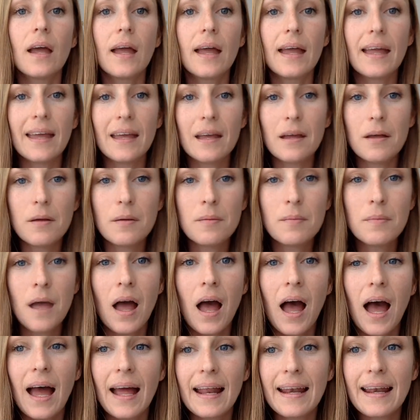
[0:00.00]

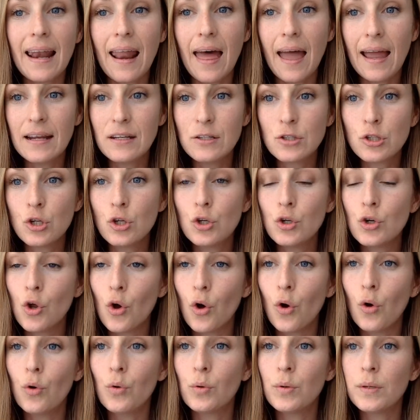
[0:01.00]
I'd like to
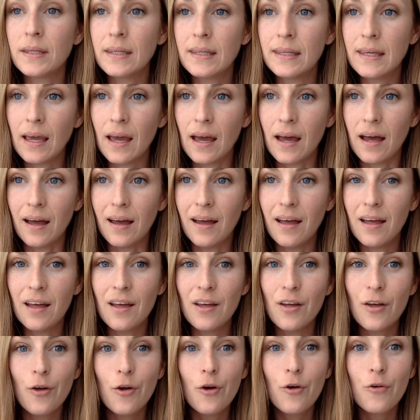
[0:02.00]
know here
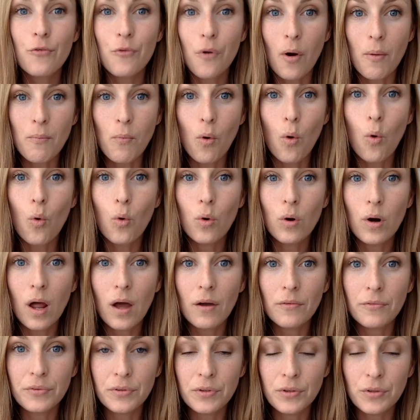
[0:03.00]
from all
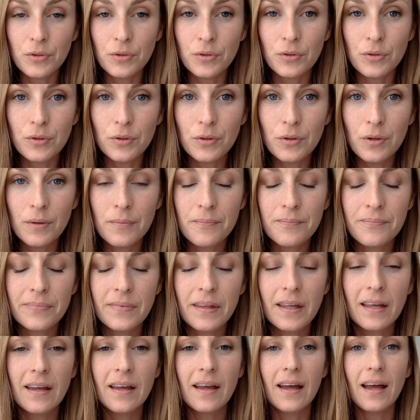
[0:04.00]
of you,
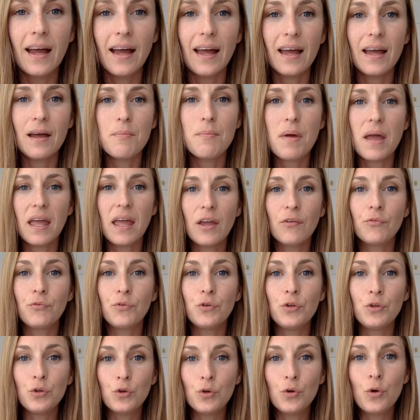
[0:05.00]
if
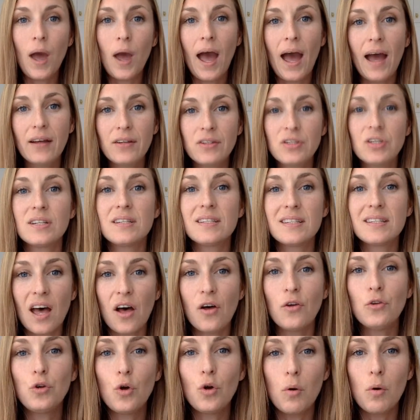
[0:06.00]
you had to
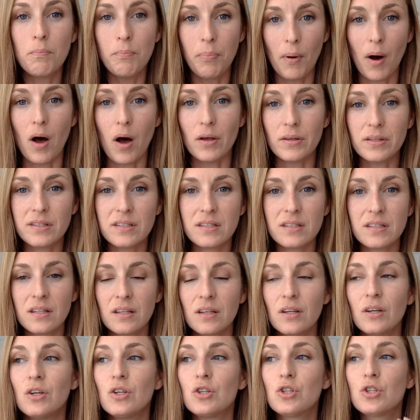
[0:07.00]
tell your boss
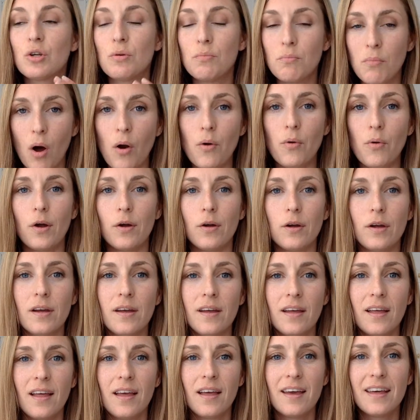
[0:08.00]
tomorrow
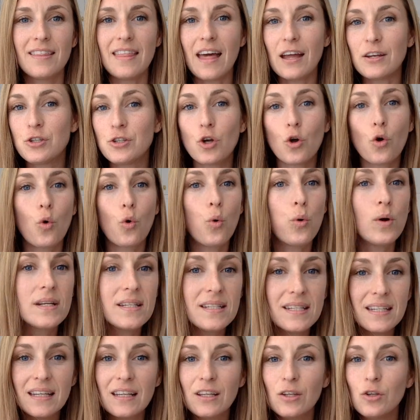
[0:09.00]
that you're
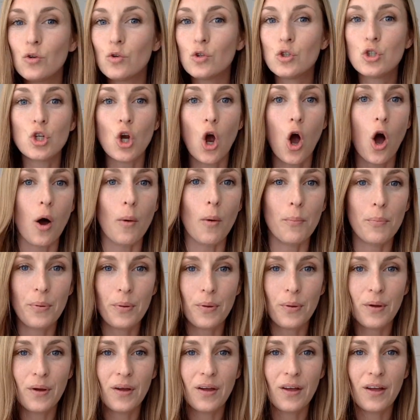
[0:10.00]
quitting your job,
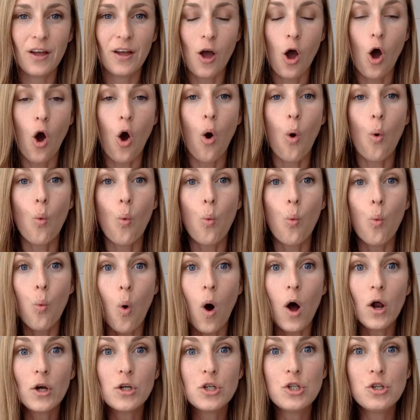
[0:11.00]

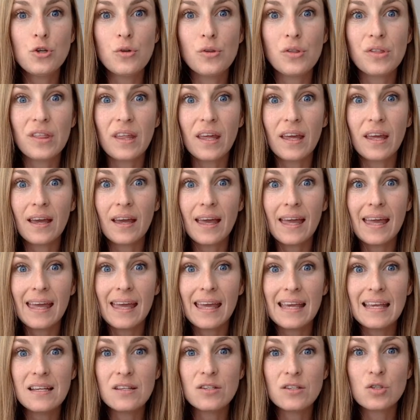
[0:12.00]
what do you think
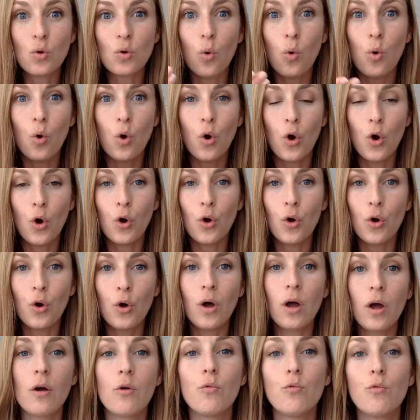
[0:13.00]
his or
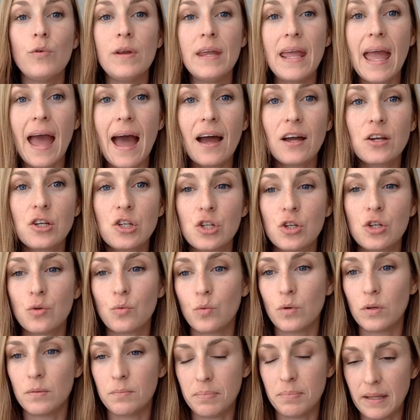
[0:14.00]
her reaction
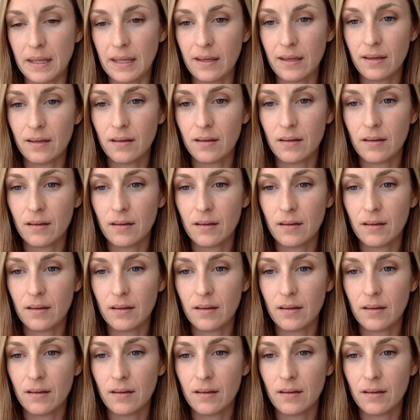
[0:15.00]
would be?